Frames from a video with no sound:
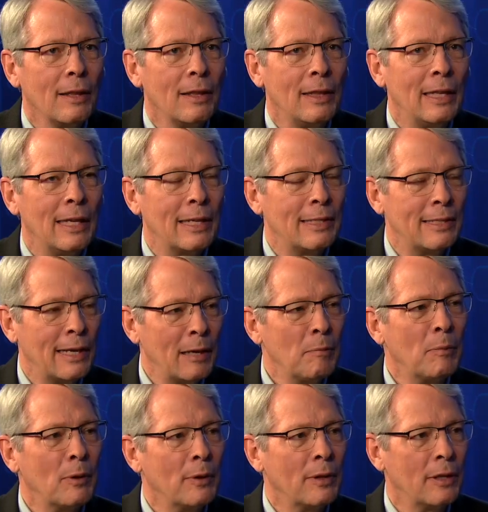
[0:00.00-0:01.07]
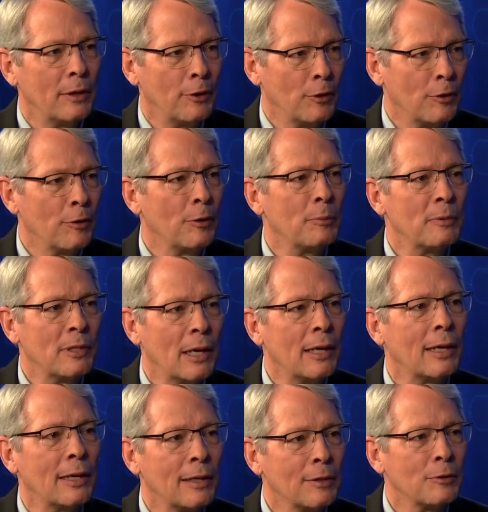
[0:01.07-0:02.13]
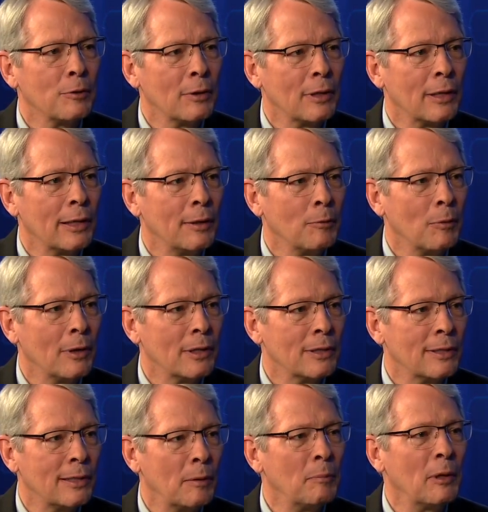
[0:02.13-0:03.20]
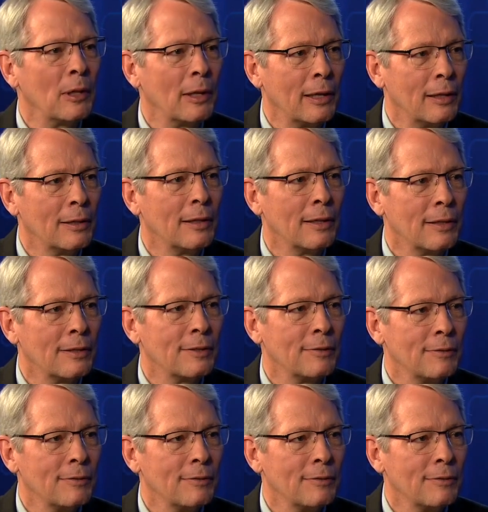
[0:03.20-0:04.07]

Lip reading: The example that your group's setting is really what stimulated this.